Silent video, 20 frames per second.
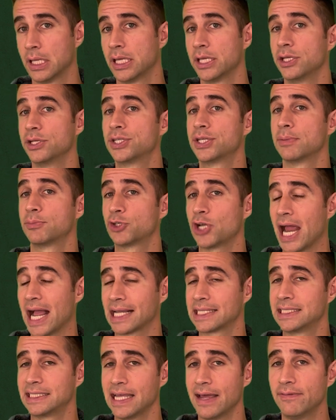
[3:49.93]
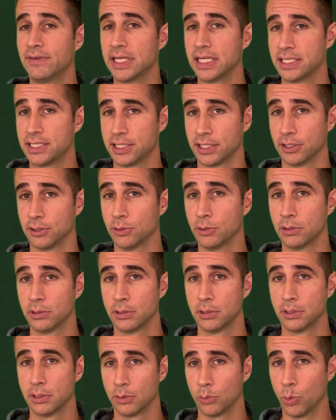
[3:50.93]
you subtract 72,
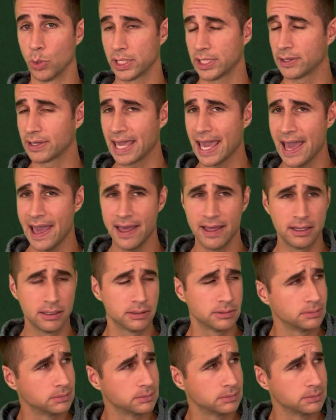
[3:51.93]
what do you get?